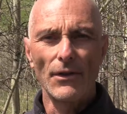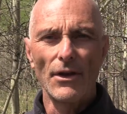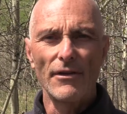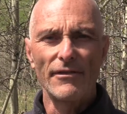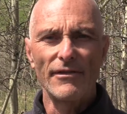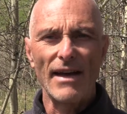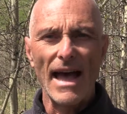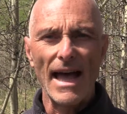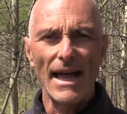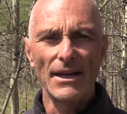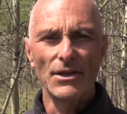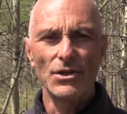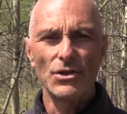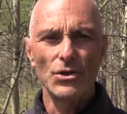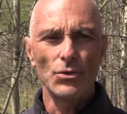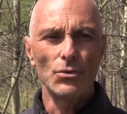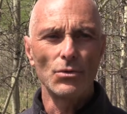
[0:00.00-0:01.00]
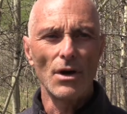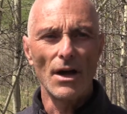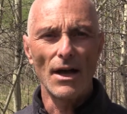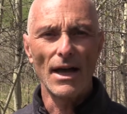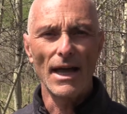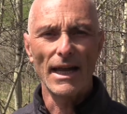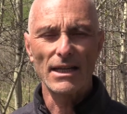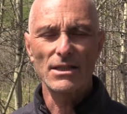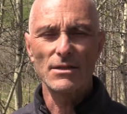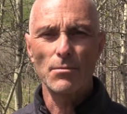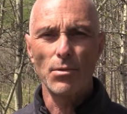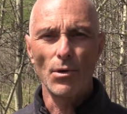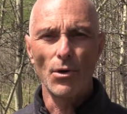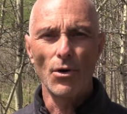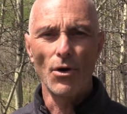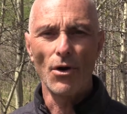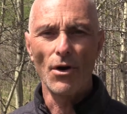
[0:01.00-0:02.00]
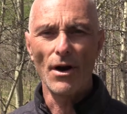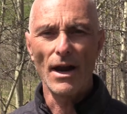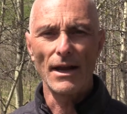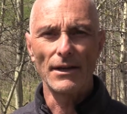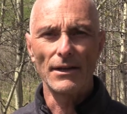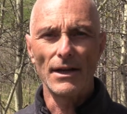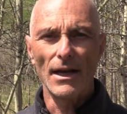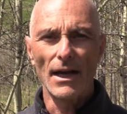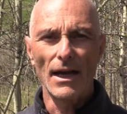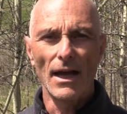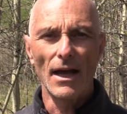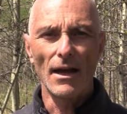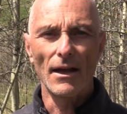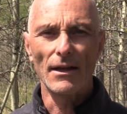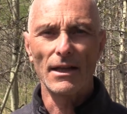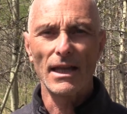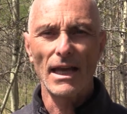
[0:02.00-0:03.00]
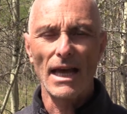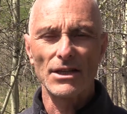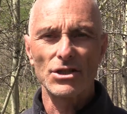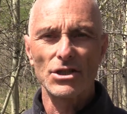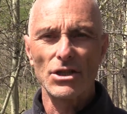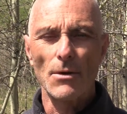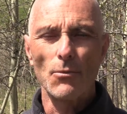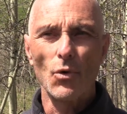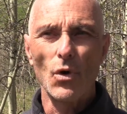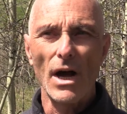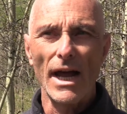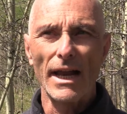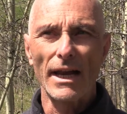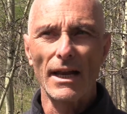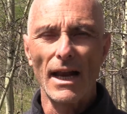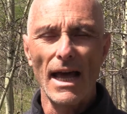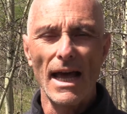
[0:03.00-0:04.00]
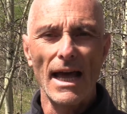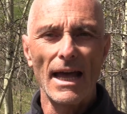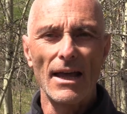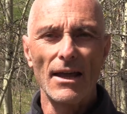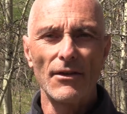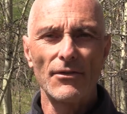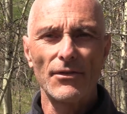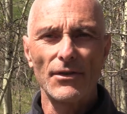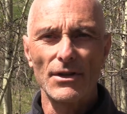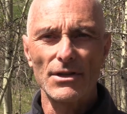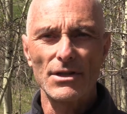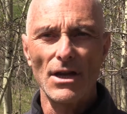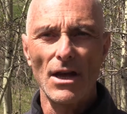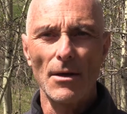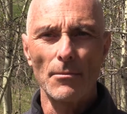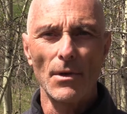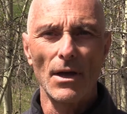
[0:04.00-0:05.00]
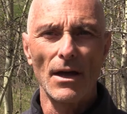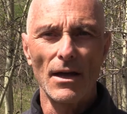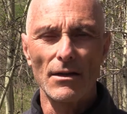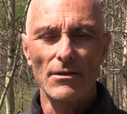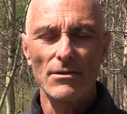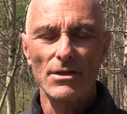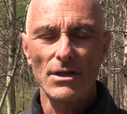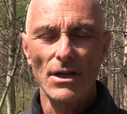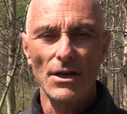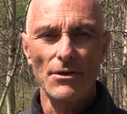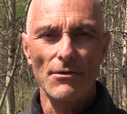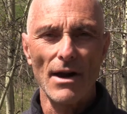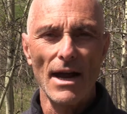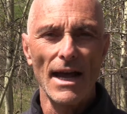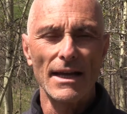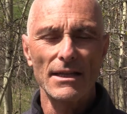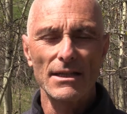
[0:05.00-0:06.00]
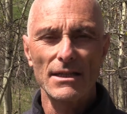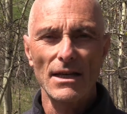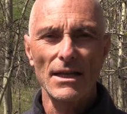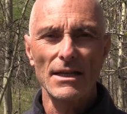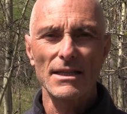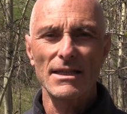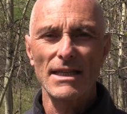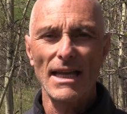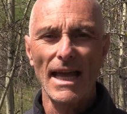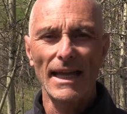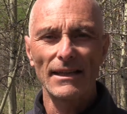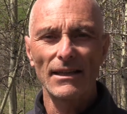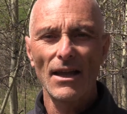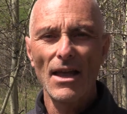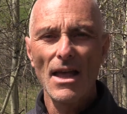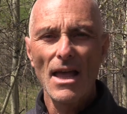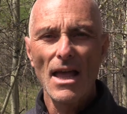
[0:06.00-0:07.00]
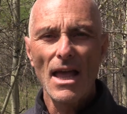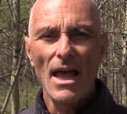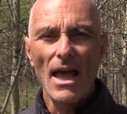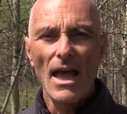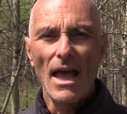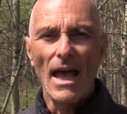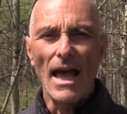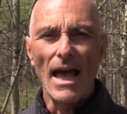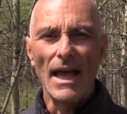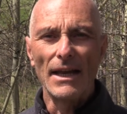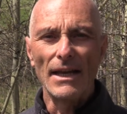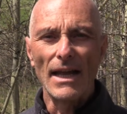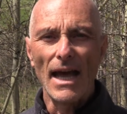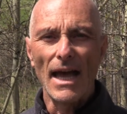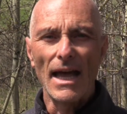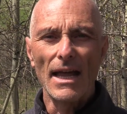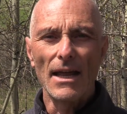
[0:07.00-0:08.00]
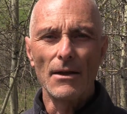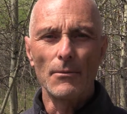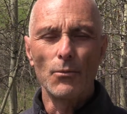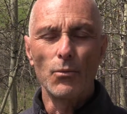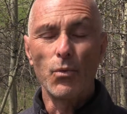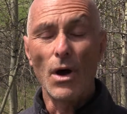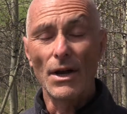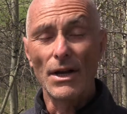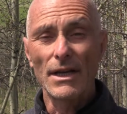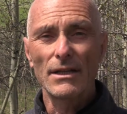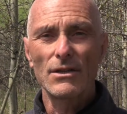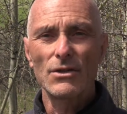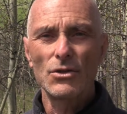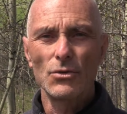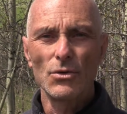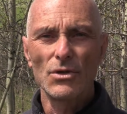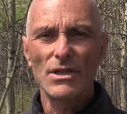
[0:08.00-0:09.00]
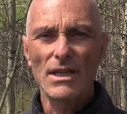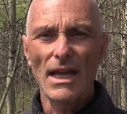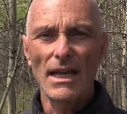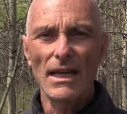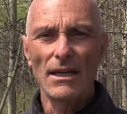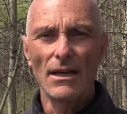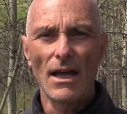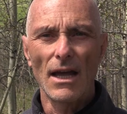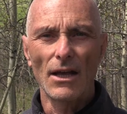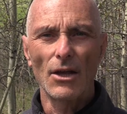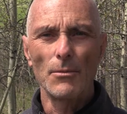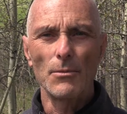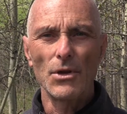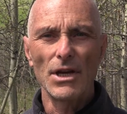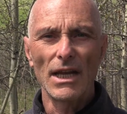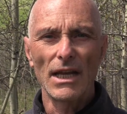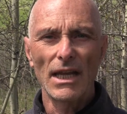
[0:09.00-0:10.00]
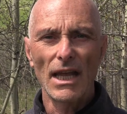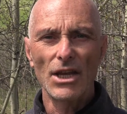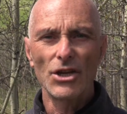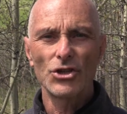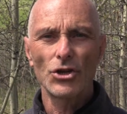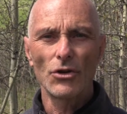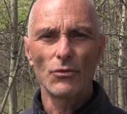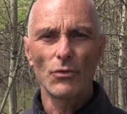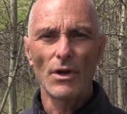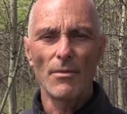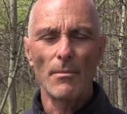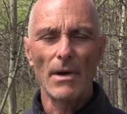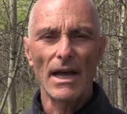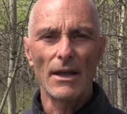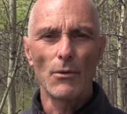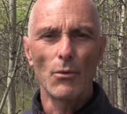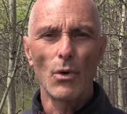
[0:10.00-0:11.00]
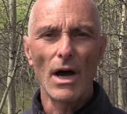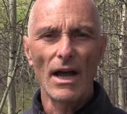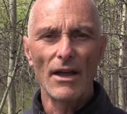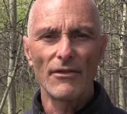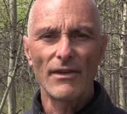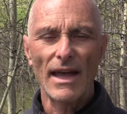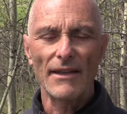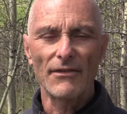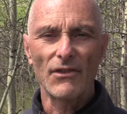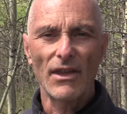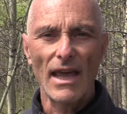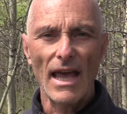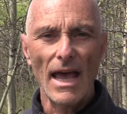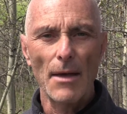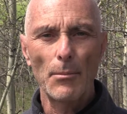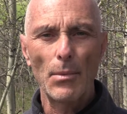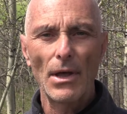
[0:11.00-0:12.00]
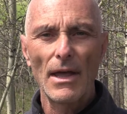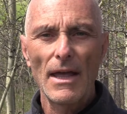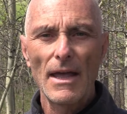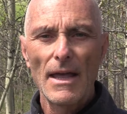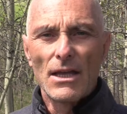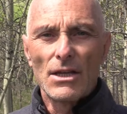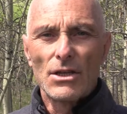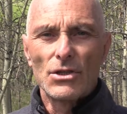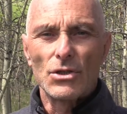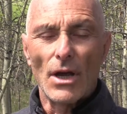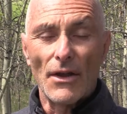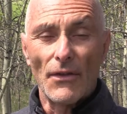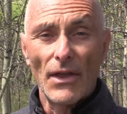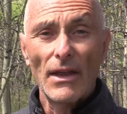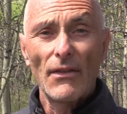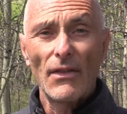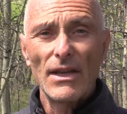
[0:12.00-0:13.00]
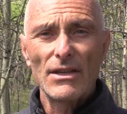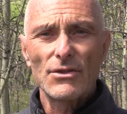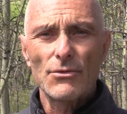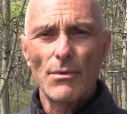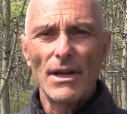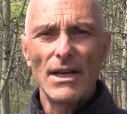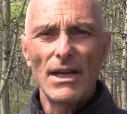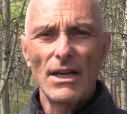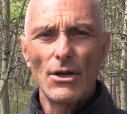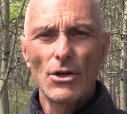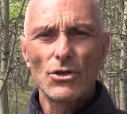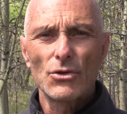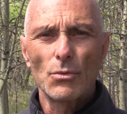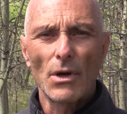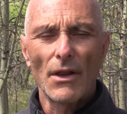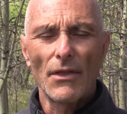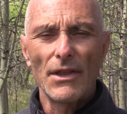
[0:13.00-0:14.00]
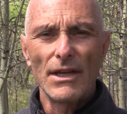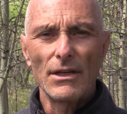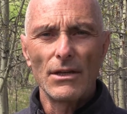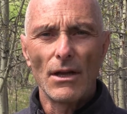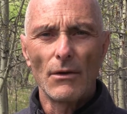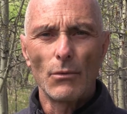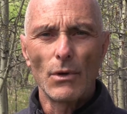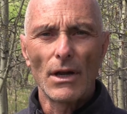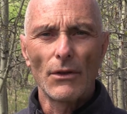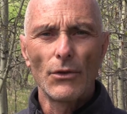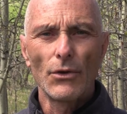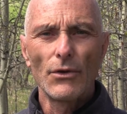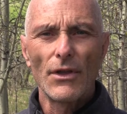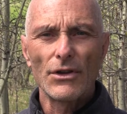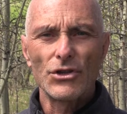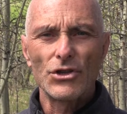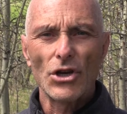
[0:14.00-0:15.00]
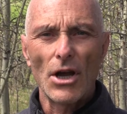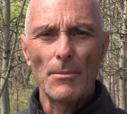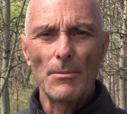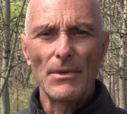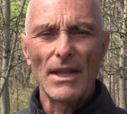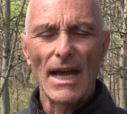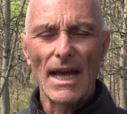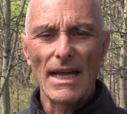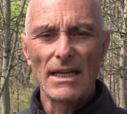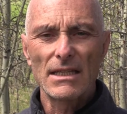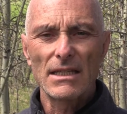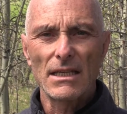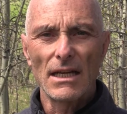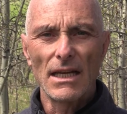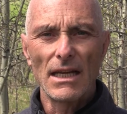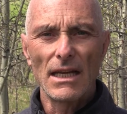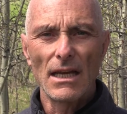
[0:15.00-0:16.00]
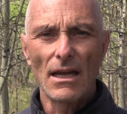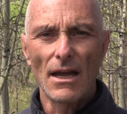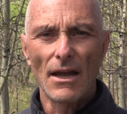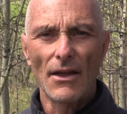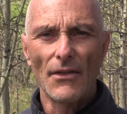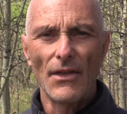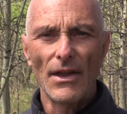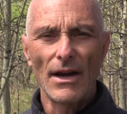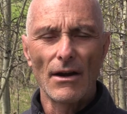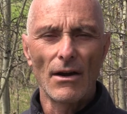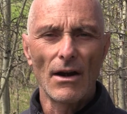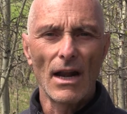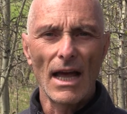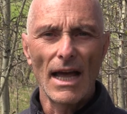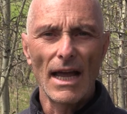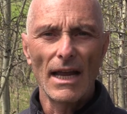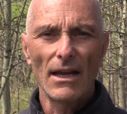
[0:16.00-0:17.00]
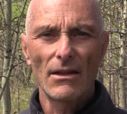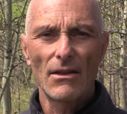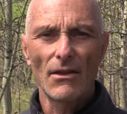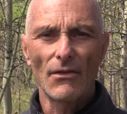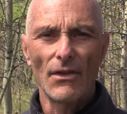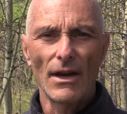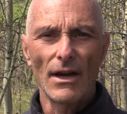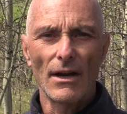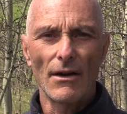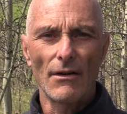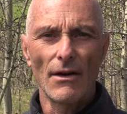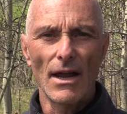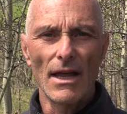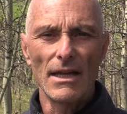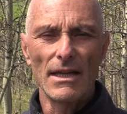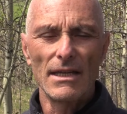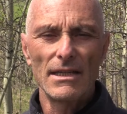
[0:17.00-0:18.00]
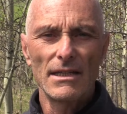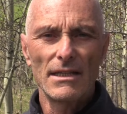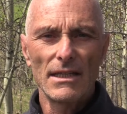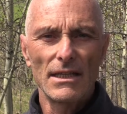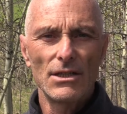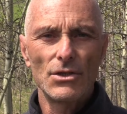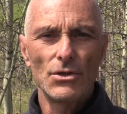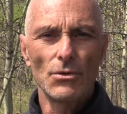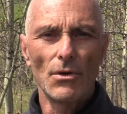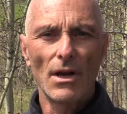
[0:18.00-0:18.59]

the van to uh, explore and uh, catch some wildlife, or some uh, sunrise, sunset. And I wanted to stay in uh, communication with my wife at camp. So I think these radios will, will do the job nicely. Uh, they're light, they're uh, easy to